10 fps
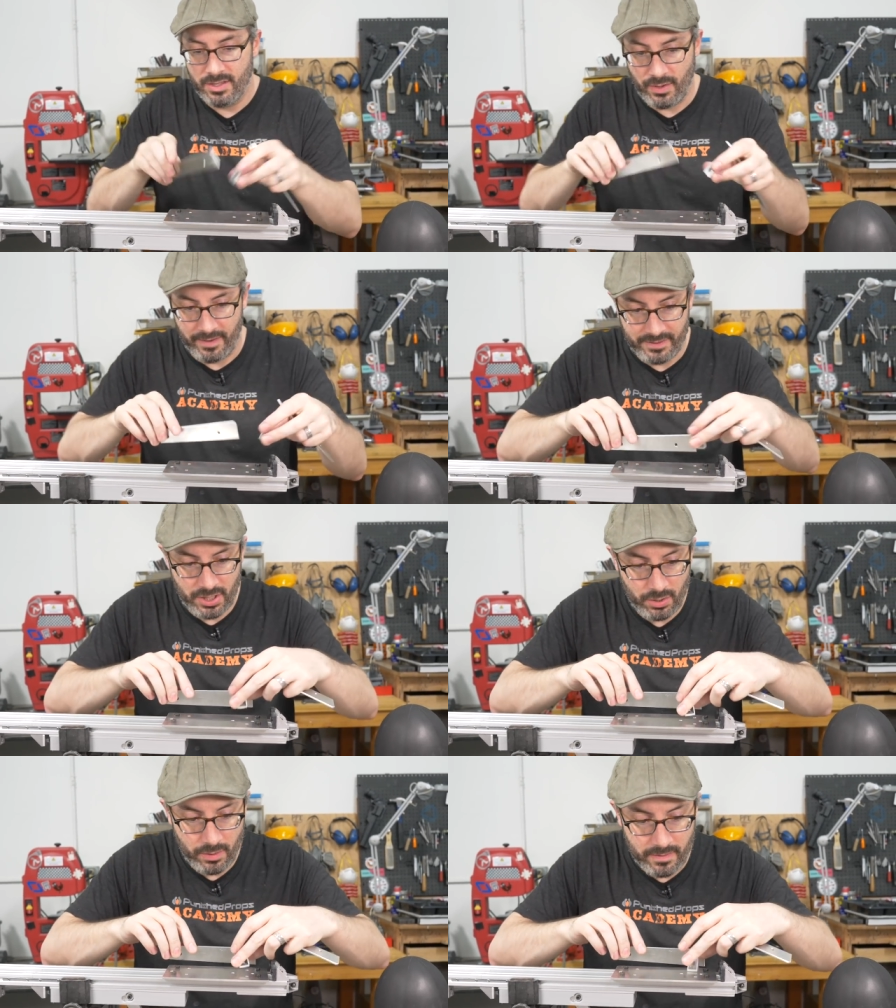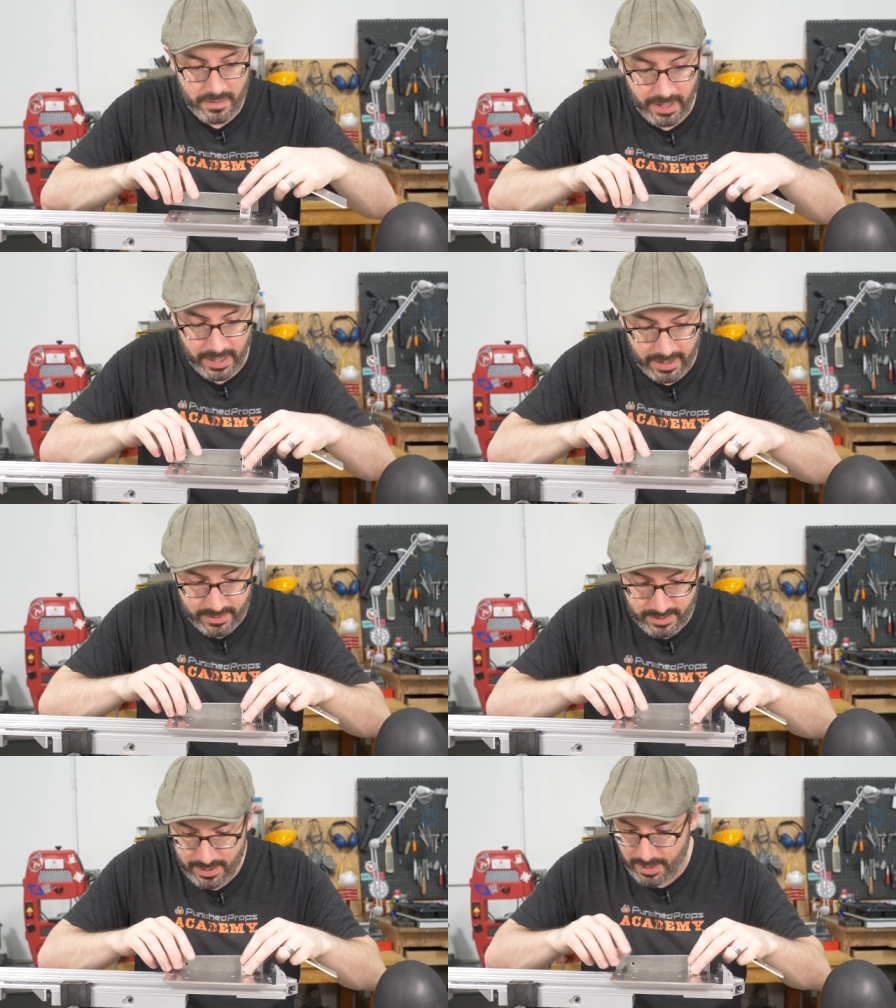So I have two of
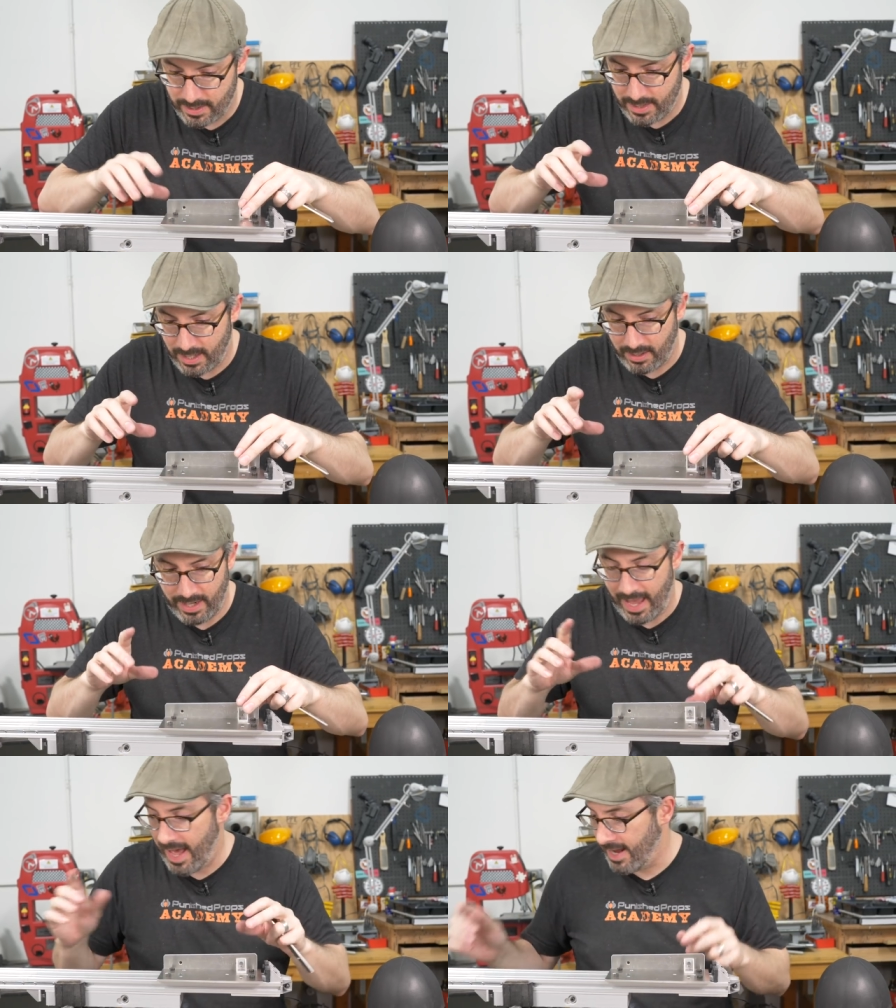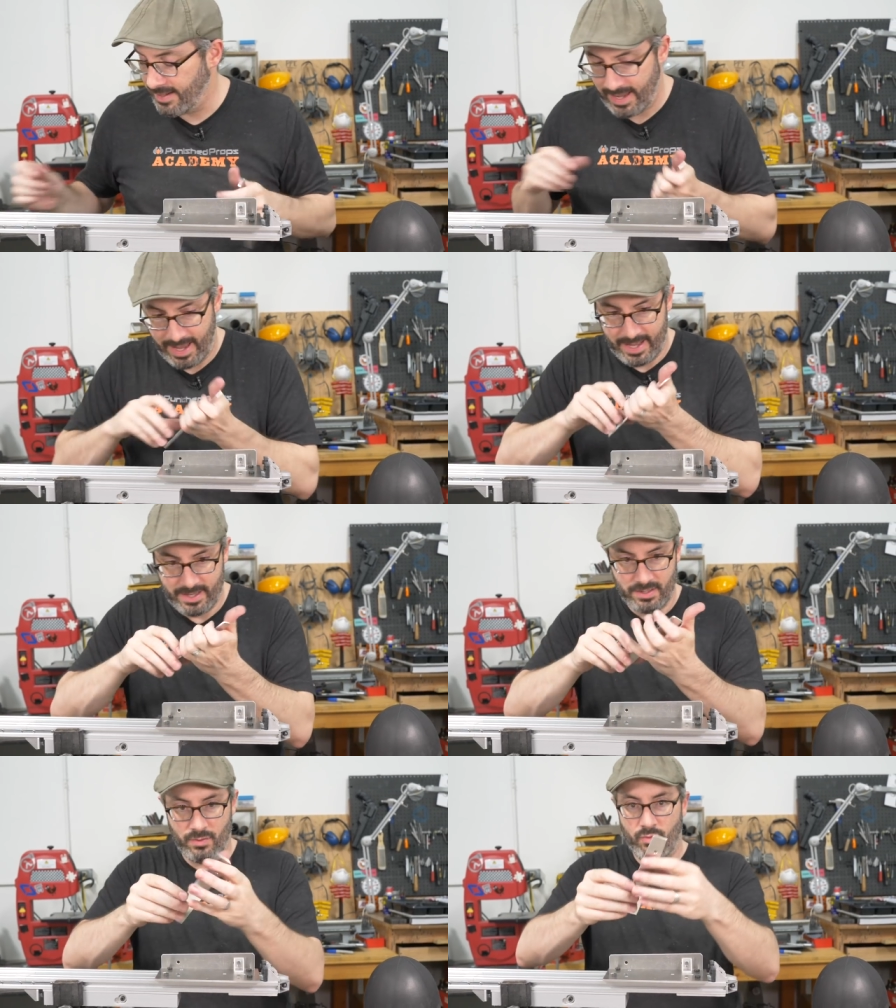these that are gonna act
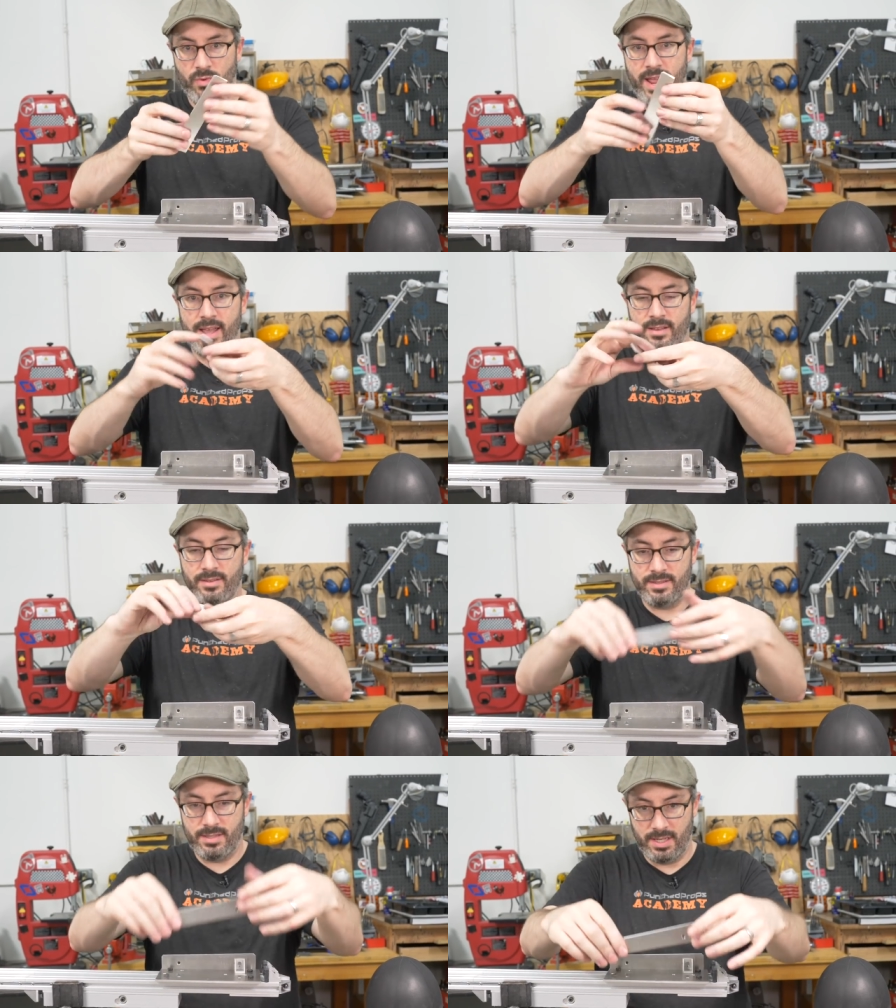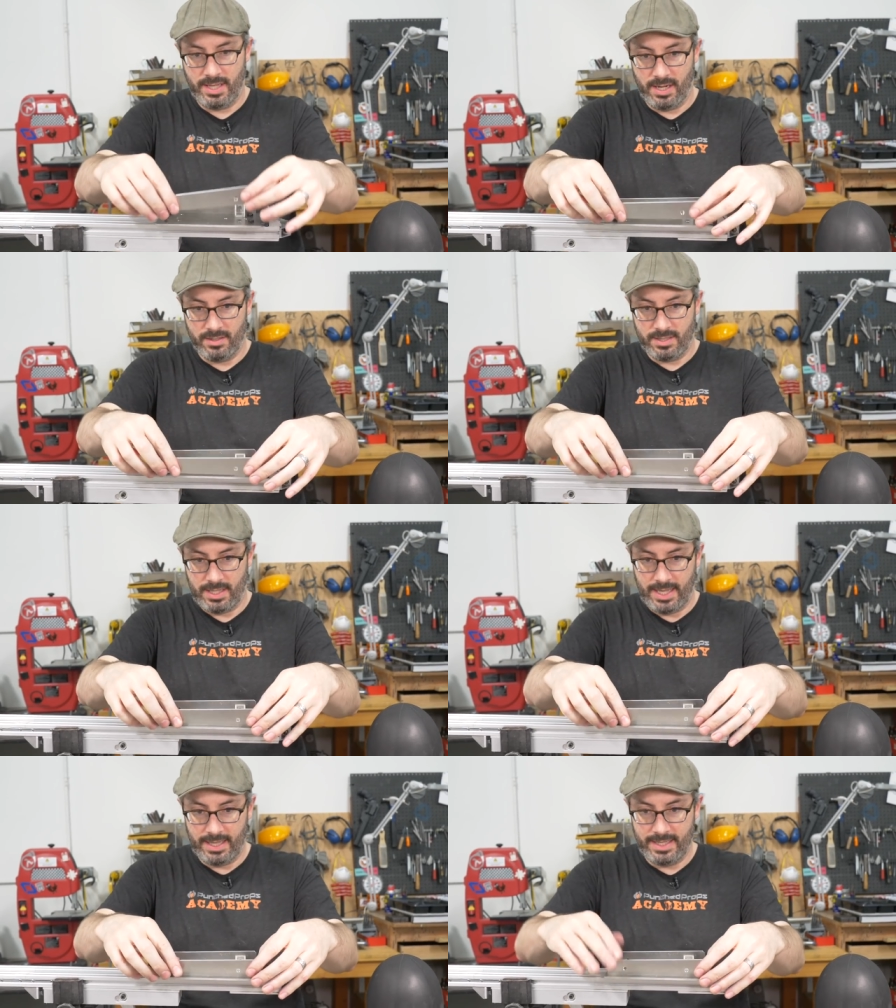as rails, and they are
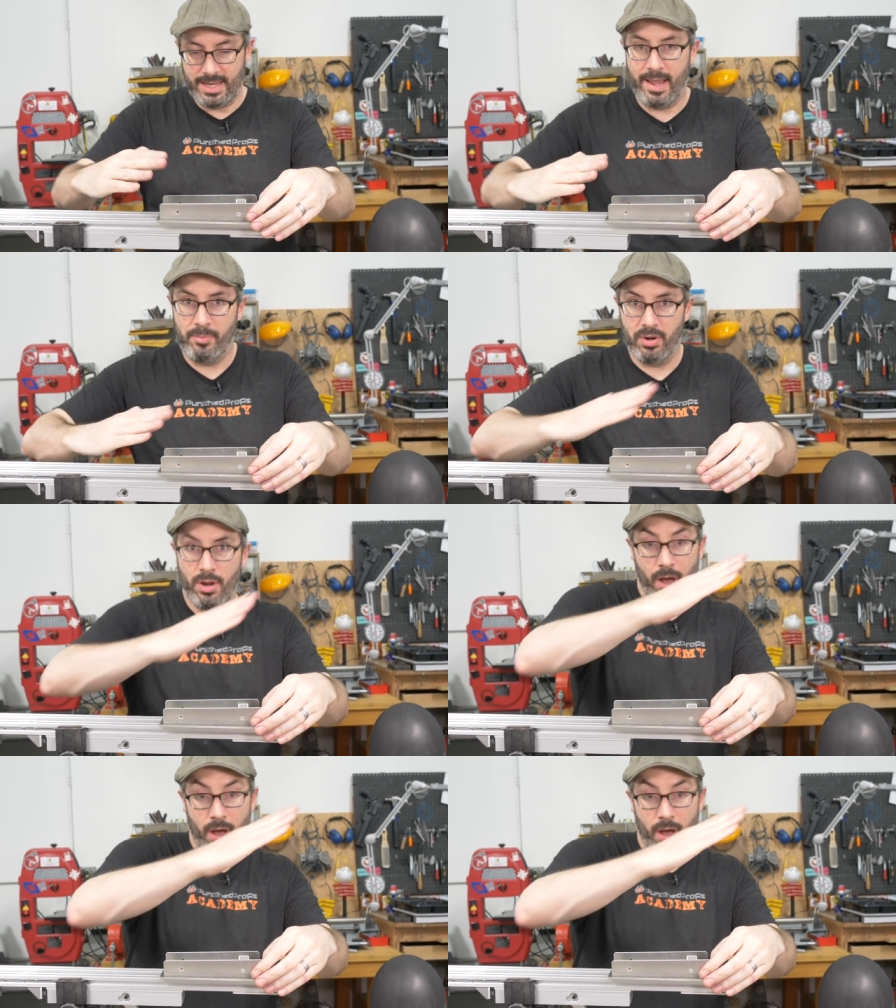slightly tapered